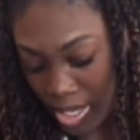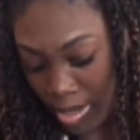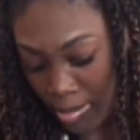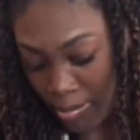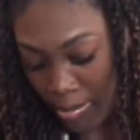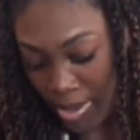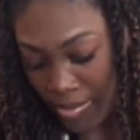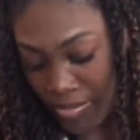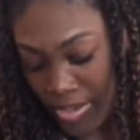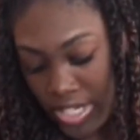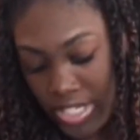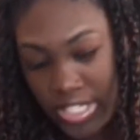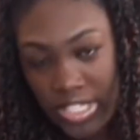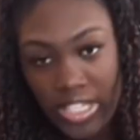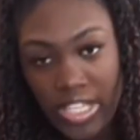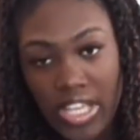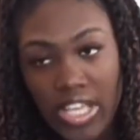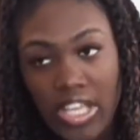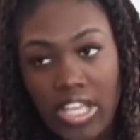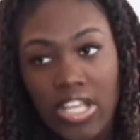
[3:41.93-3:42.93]
My first
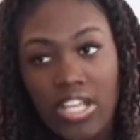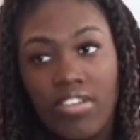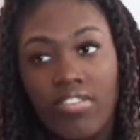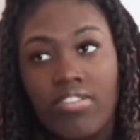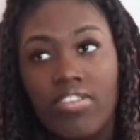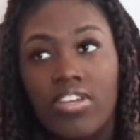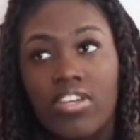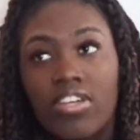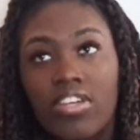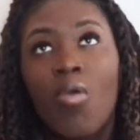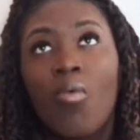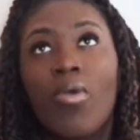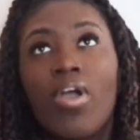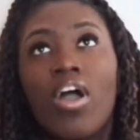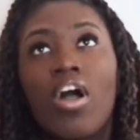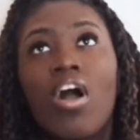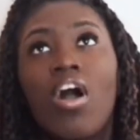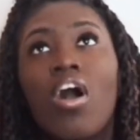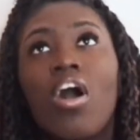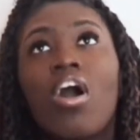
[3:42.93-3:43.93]
love.
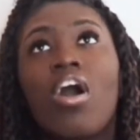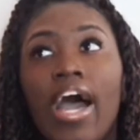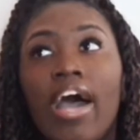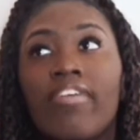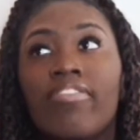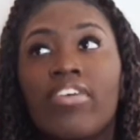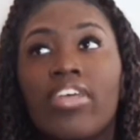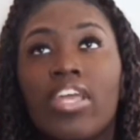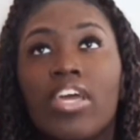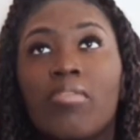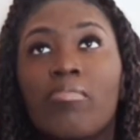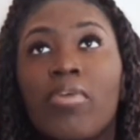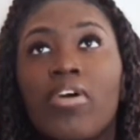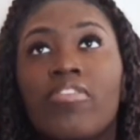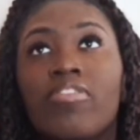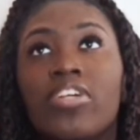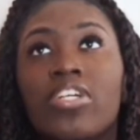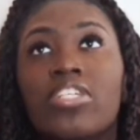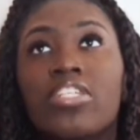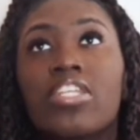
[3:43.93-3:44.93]
Well, I feel like
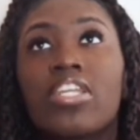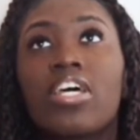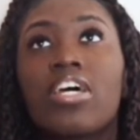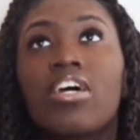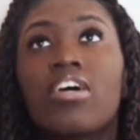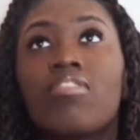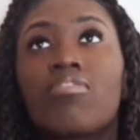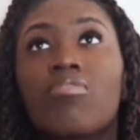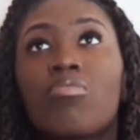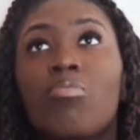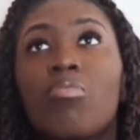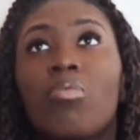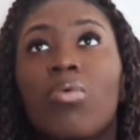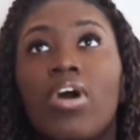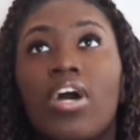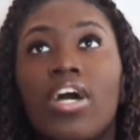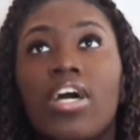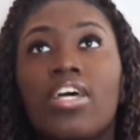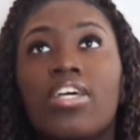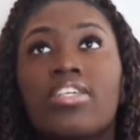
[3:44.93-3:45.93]
my first love
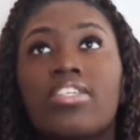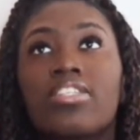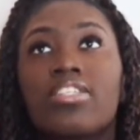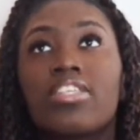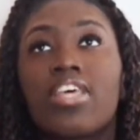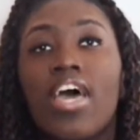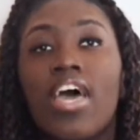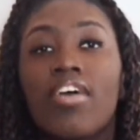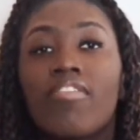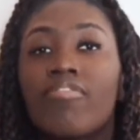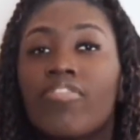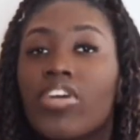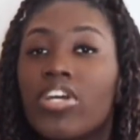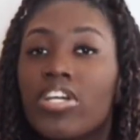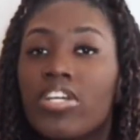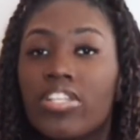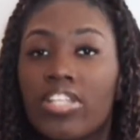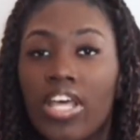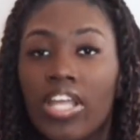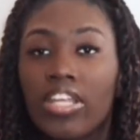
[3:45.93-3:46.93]
was, at
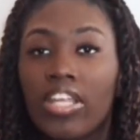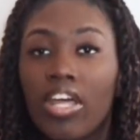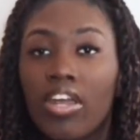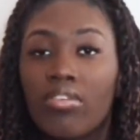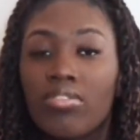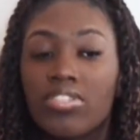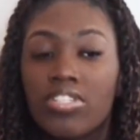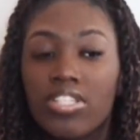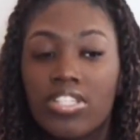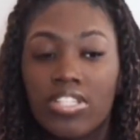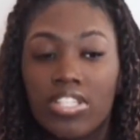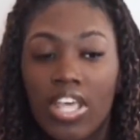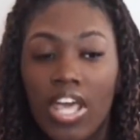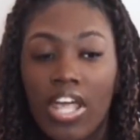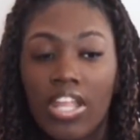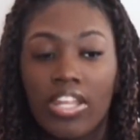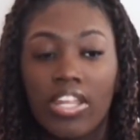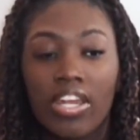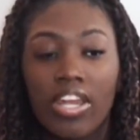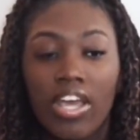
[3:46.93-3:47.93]
first, I thought it was this
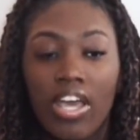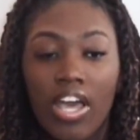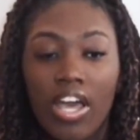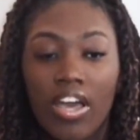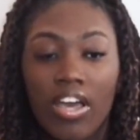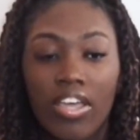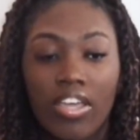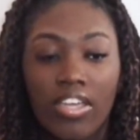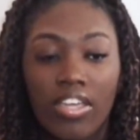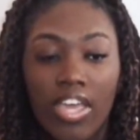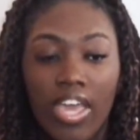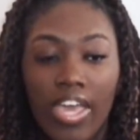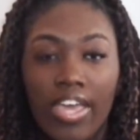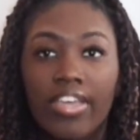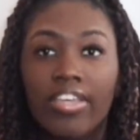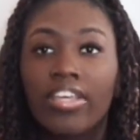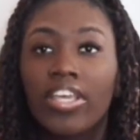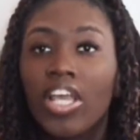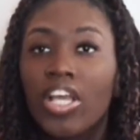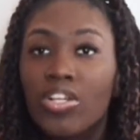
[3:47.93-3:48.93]
guy that I
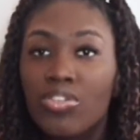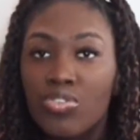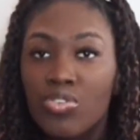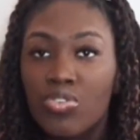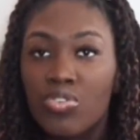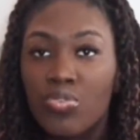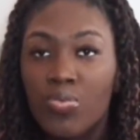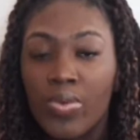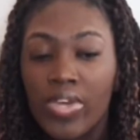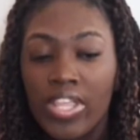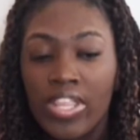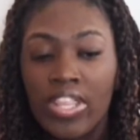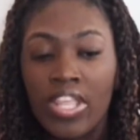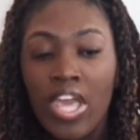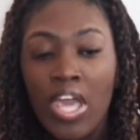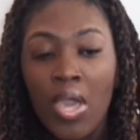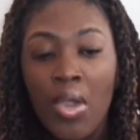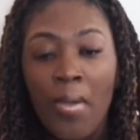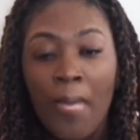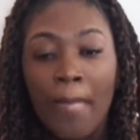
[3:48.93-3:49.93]
had encounters with.
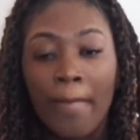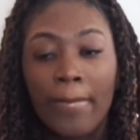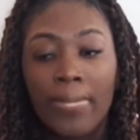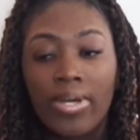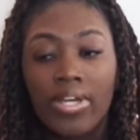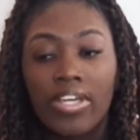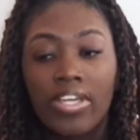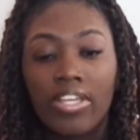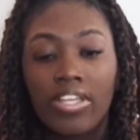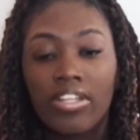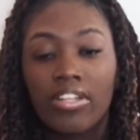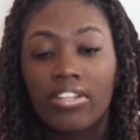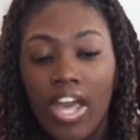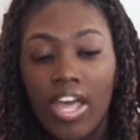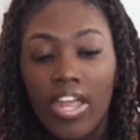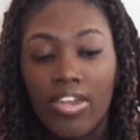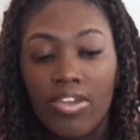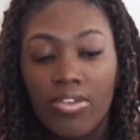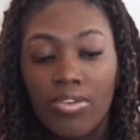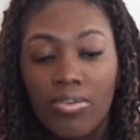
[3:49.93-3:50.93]
But
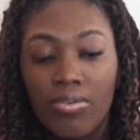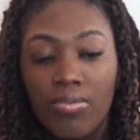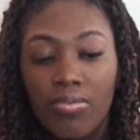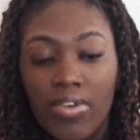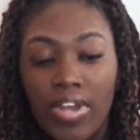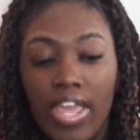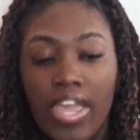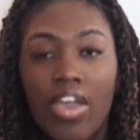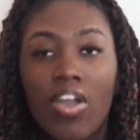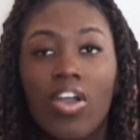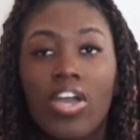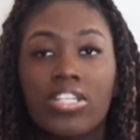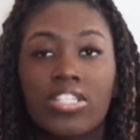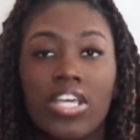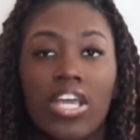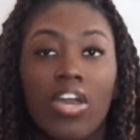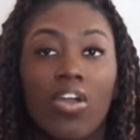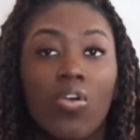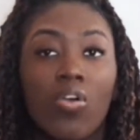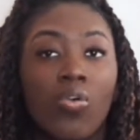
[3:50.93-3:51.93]
I knew now as
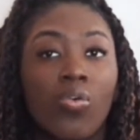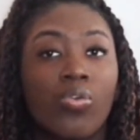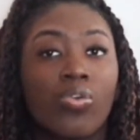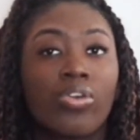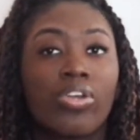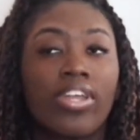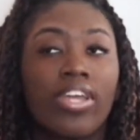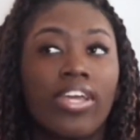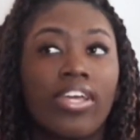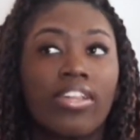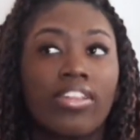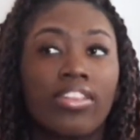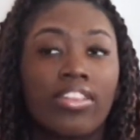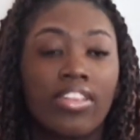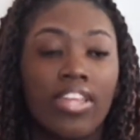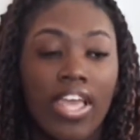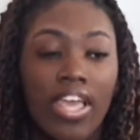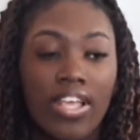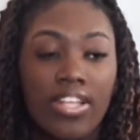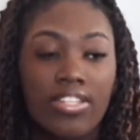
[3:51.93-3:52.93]
I got older that
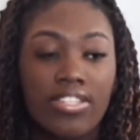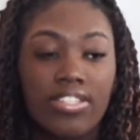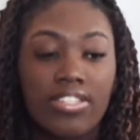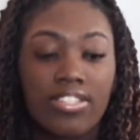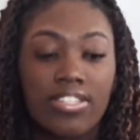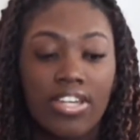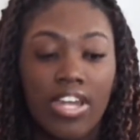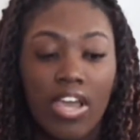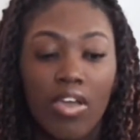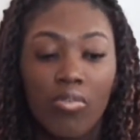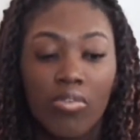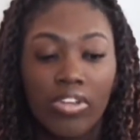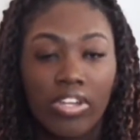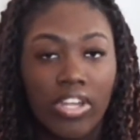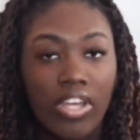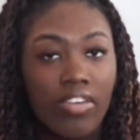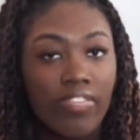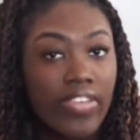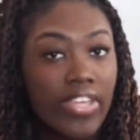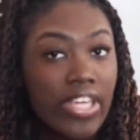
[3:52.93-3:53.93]
that's not what
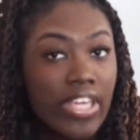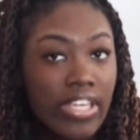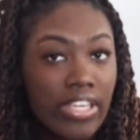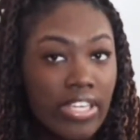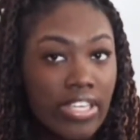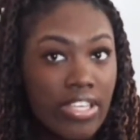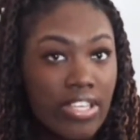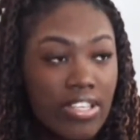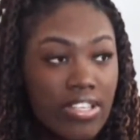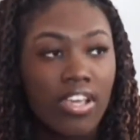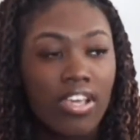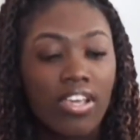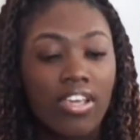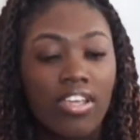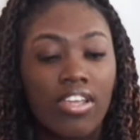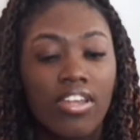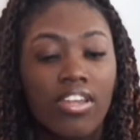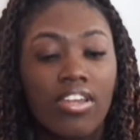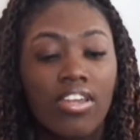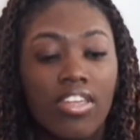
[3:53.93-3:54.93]
love is.
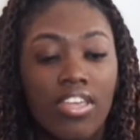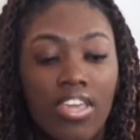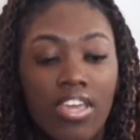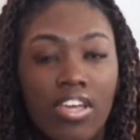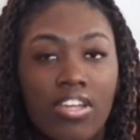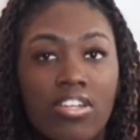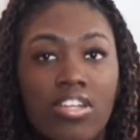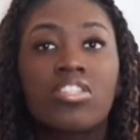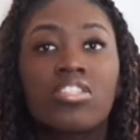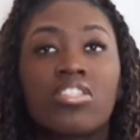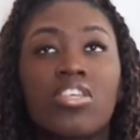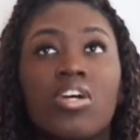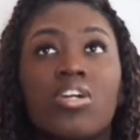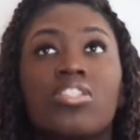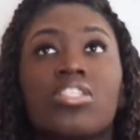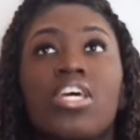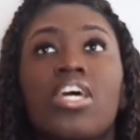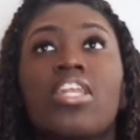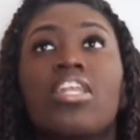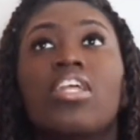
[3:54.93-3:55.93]
And yeah. So
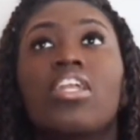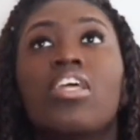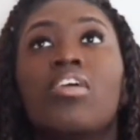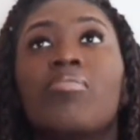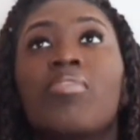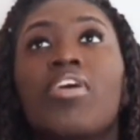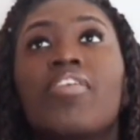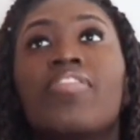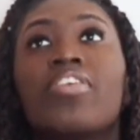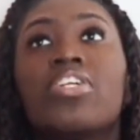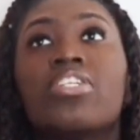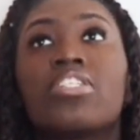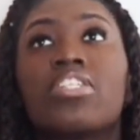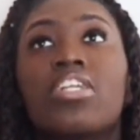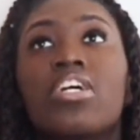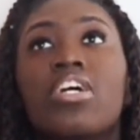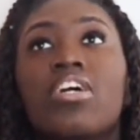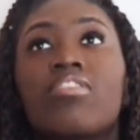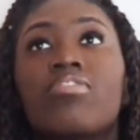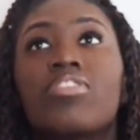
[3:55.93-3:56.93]
technically my first
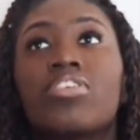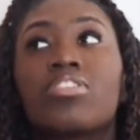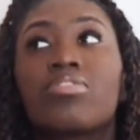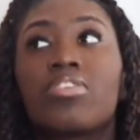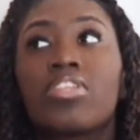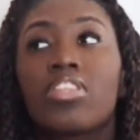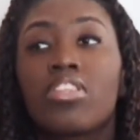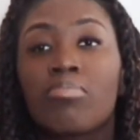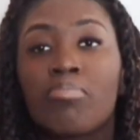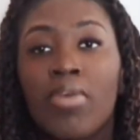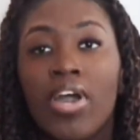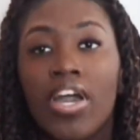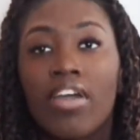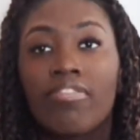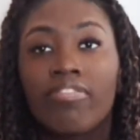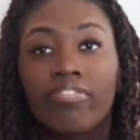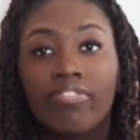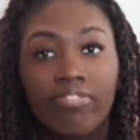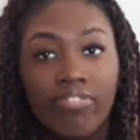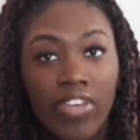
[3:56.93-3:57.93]
love was with my
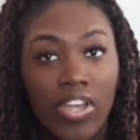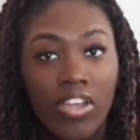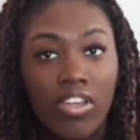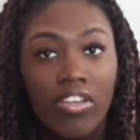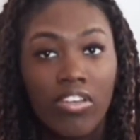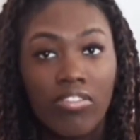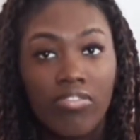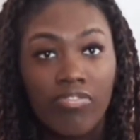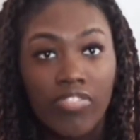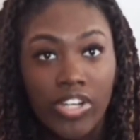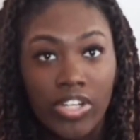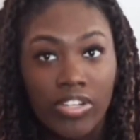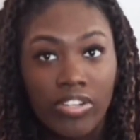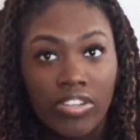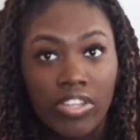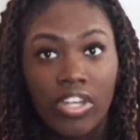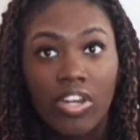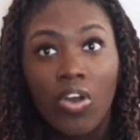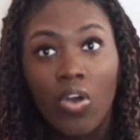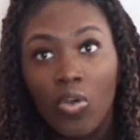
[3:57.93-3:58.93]
very
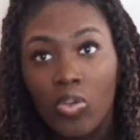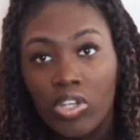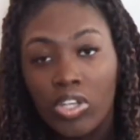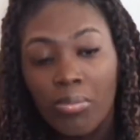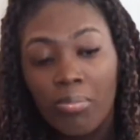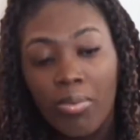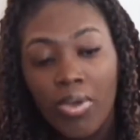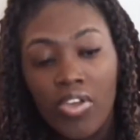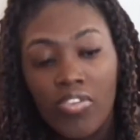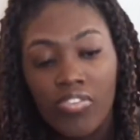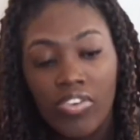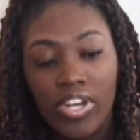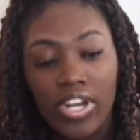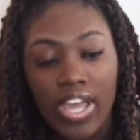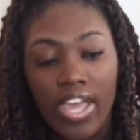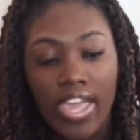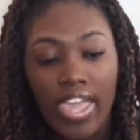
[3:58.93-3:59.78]
first and only boyfriend I